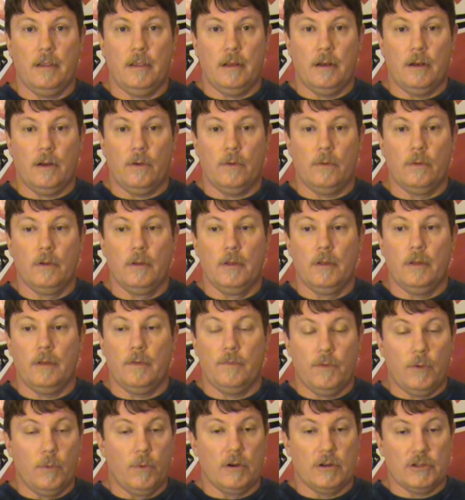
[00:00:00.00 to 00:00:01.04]
You know,
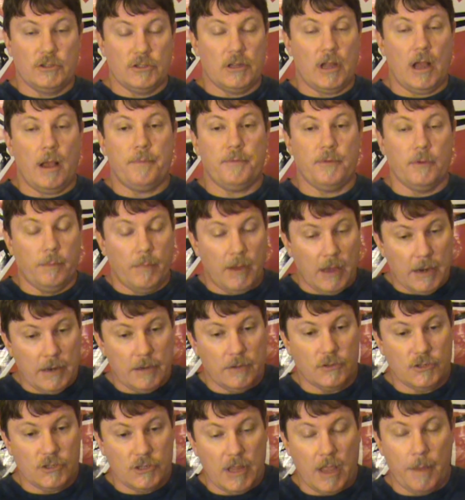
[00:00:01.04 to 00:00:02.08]
if you want to stop
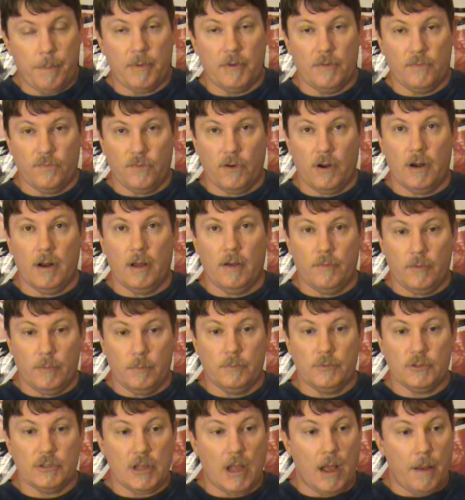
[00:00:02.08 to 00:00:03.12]
somebody, step in front of
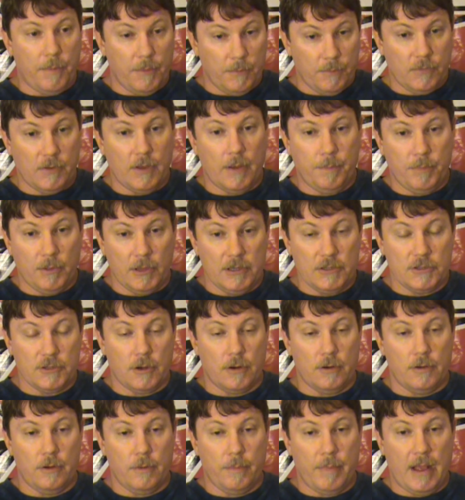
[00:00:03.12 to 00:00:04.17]
them, stop them, say, please
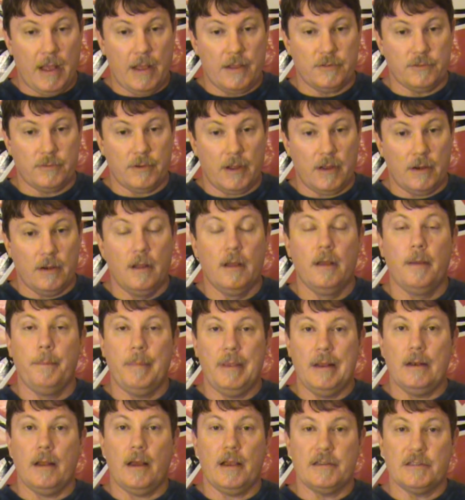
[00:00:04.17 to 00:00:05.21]
turn your badge around.
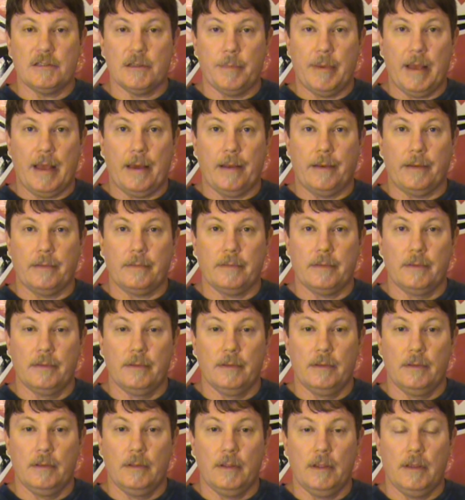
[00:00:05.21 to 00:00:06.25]
Be nice about it.
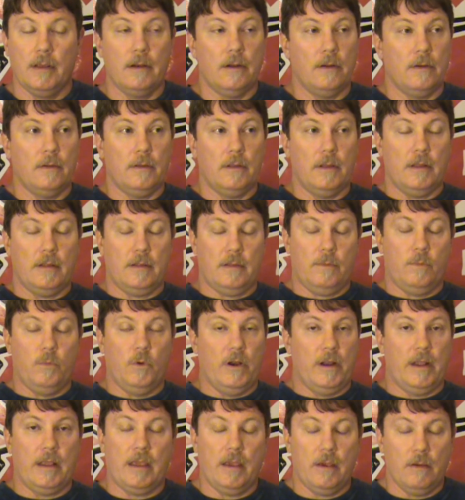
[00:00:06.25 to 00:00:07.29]
You know,
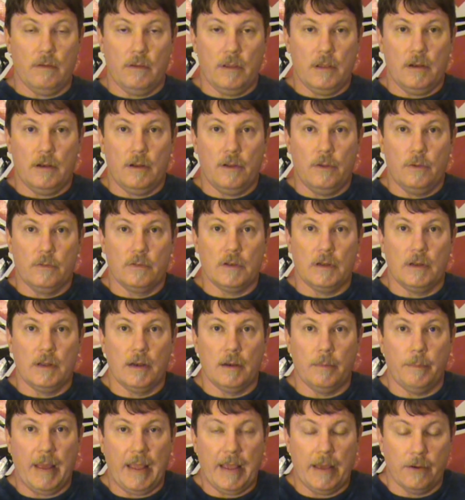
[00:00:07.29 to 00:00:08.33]
would it kill you to use a
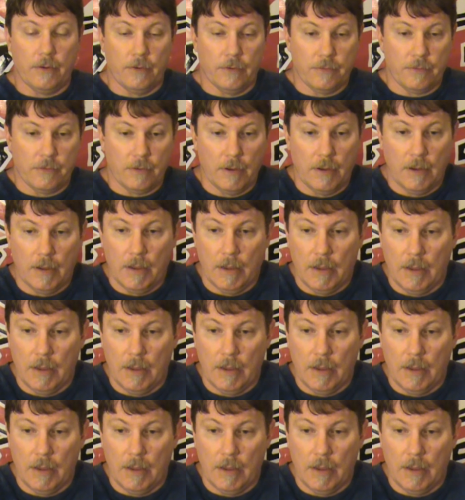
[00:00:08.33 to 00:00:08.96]
little manners?